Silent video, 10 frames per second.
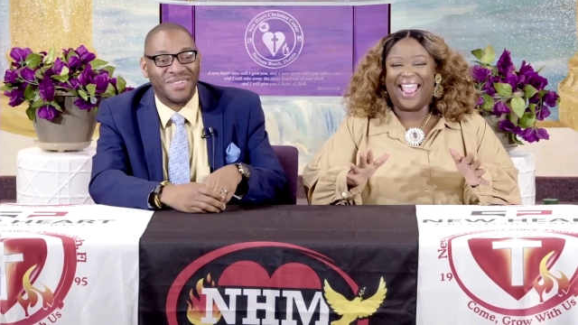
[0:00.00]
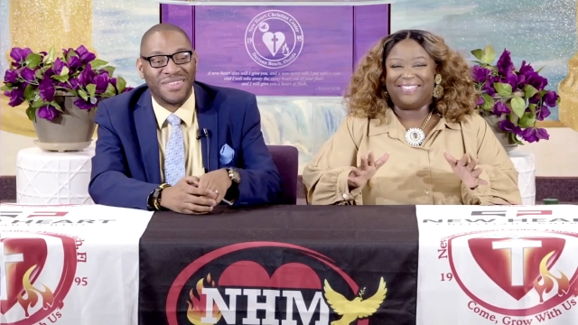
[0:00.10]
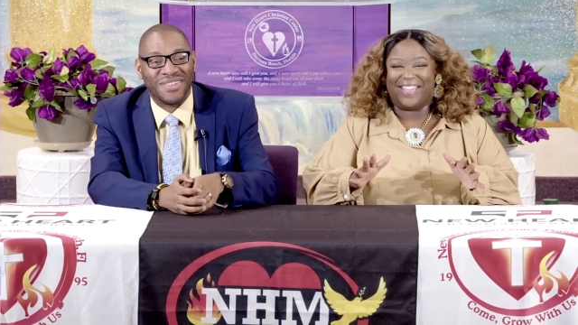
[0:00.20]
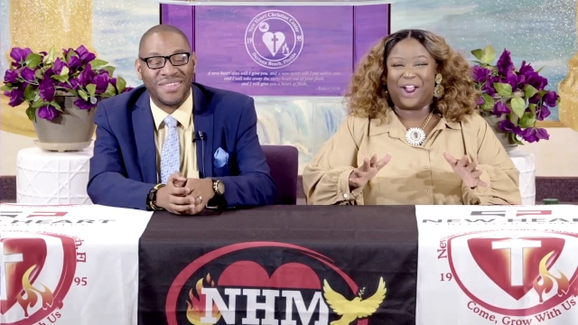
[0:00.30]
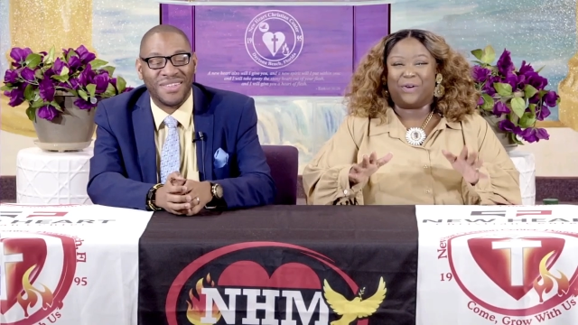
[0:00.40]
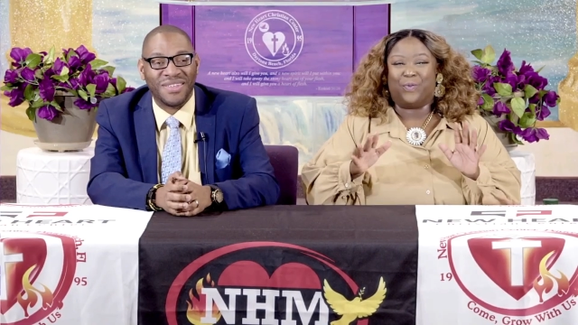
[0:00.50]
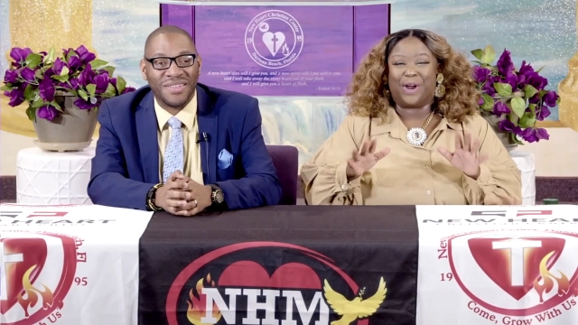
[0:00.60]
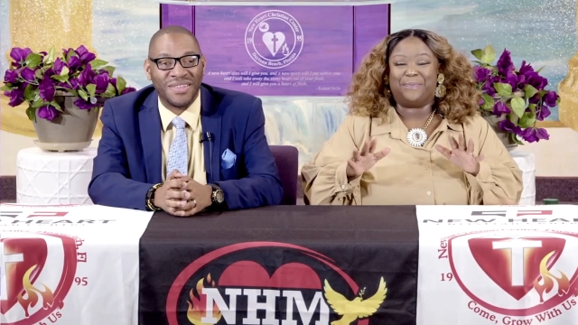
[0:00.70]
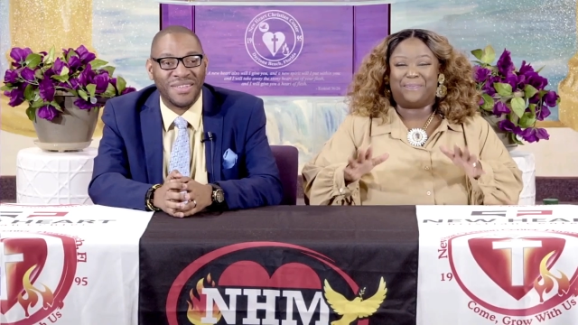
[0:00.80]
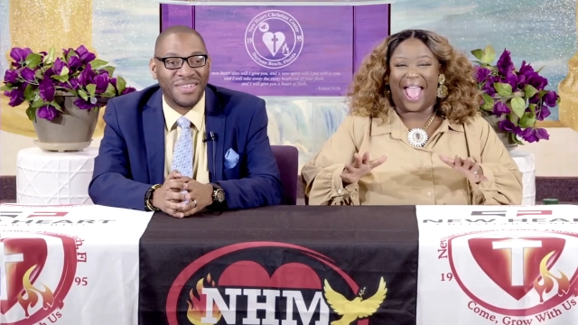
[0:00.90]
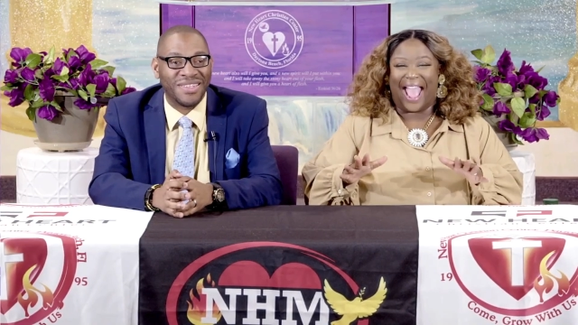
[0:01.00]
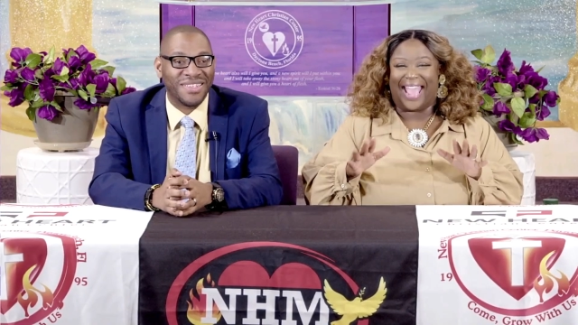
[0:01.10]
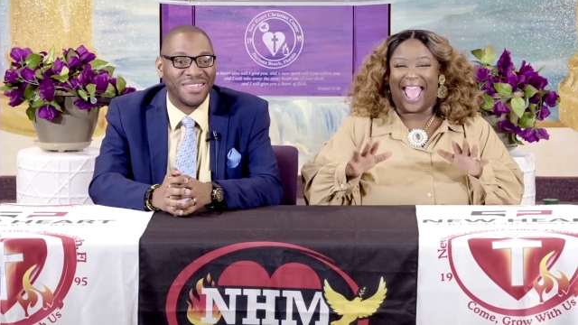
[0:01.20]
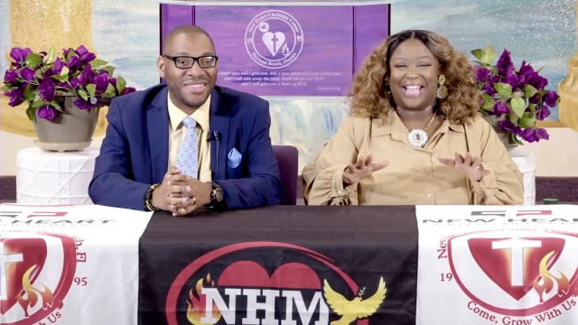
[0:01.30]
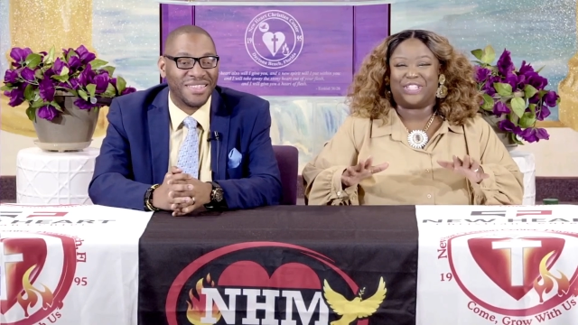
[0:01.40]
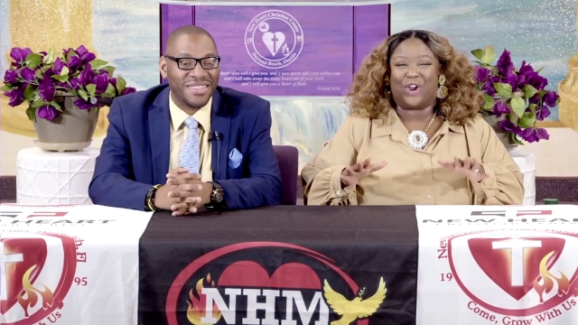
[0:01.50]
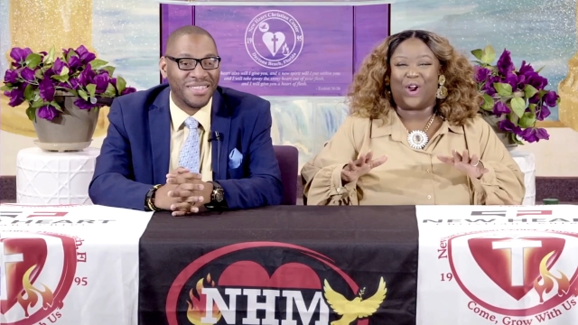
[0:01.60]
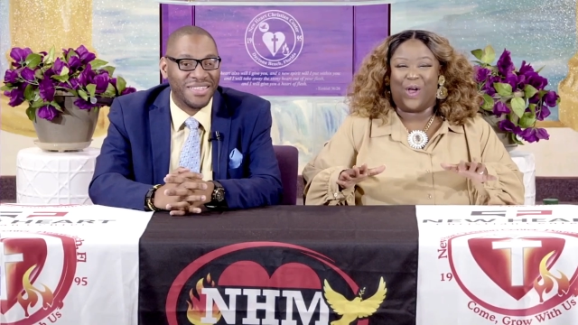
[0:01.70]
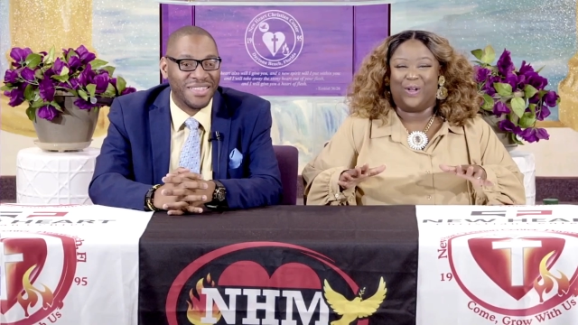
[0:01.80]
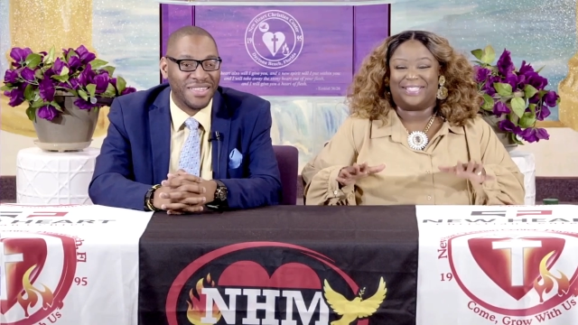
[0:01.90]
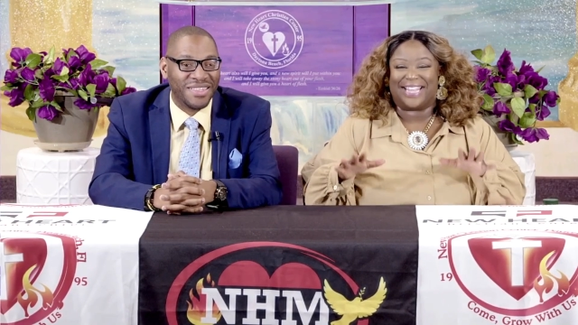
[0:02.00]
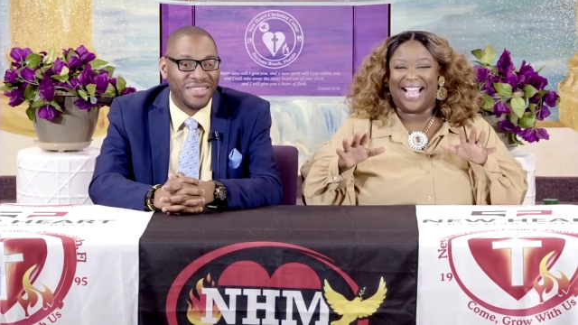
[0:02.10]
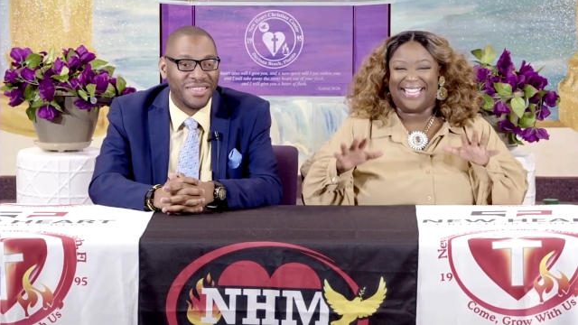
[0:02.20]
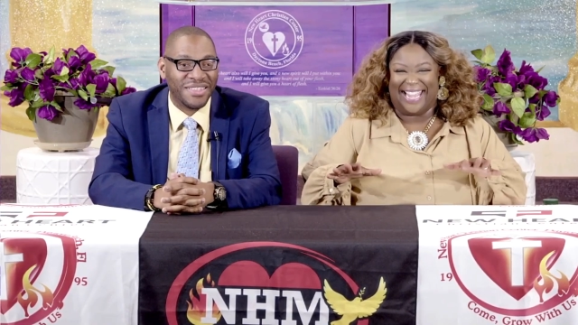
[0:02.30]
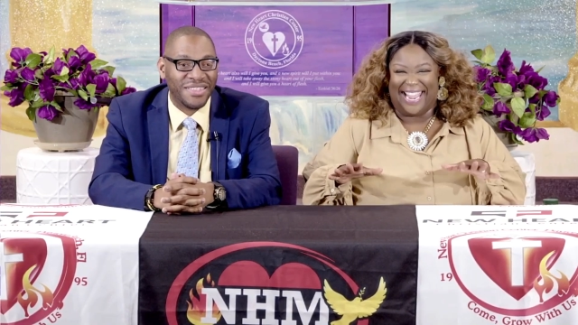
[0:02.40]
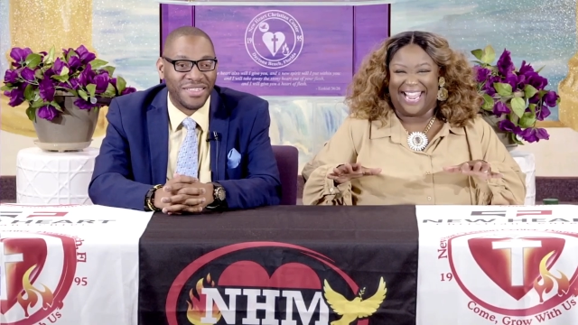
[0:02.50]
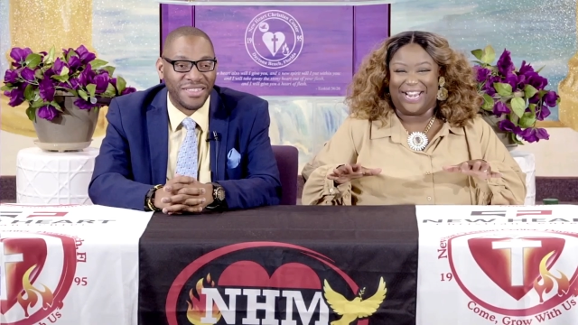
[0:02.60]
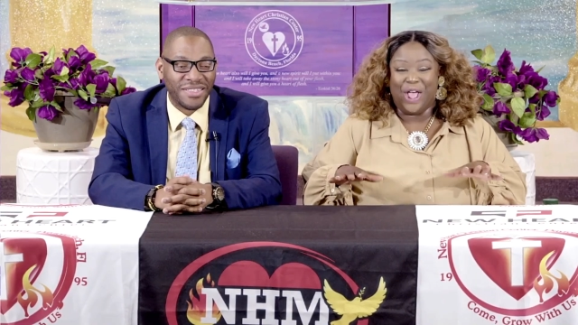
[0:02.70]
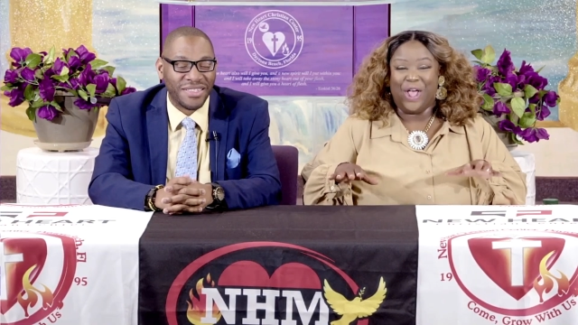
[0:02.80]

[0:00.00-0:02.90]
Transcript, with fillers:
Speaker 1: Hey there, we're back as your hosts again